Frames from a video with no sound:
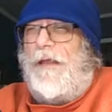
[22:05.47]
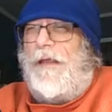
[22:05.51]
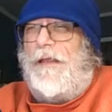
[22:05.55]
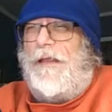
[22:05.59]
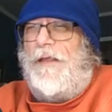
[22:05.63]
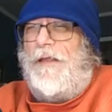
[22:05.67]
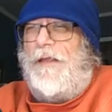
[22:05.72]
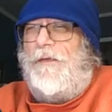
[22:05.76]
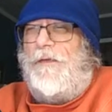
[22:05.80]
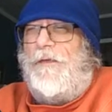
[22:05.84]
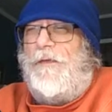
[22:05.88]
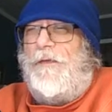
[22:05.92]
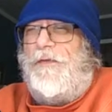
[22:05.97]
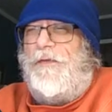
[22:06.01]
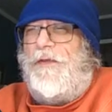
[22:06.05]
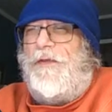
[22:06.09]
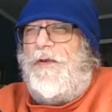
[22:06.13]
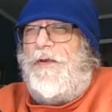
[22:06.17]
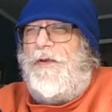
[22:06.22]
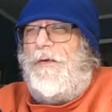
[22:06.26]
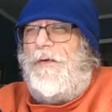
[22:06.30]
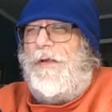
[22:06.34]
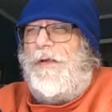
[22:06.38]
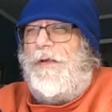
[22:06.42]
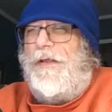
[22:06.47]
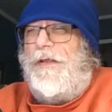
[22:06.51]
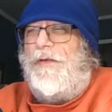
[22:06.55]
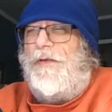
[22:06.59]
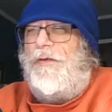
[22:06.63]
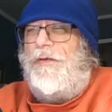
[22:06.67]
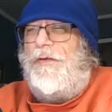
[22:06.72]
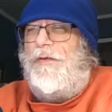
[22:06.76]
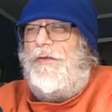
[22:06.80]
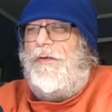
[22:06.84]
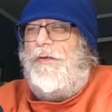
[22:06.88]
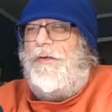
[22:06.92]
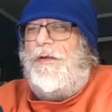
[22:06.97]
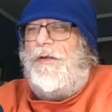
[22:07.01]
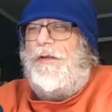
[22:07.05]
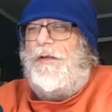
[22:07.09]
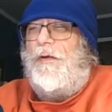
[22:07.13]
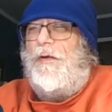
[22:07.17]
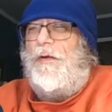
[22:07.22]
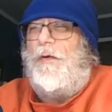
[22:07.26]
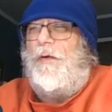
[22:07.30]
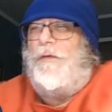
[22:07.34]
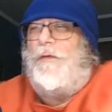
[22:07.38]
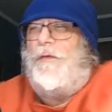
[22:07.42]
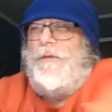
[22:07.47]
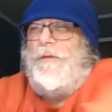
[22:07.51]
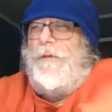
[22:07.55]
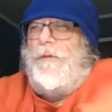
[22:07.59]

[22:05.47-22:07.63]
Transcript: guess in theory you could go